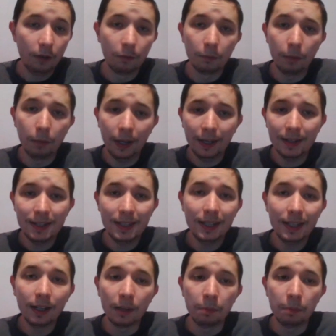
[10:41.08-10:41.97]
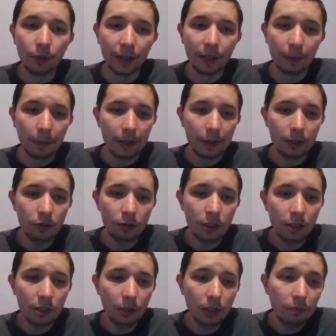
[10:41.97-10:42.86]
Black is still a pawn up, as you
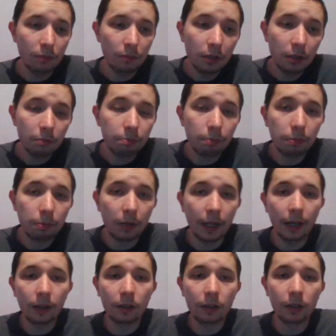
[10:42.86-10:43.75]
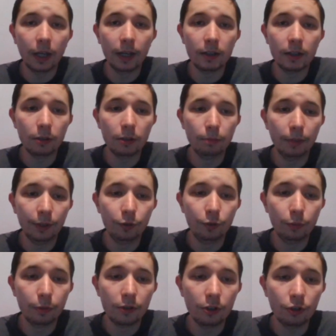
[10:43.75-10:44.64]
see, and black has
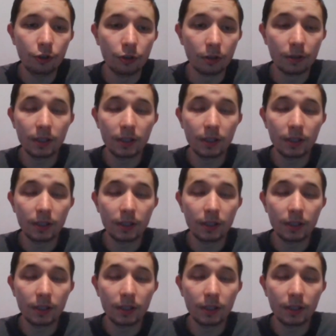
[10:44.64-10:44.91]
better position.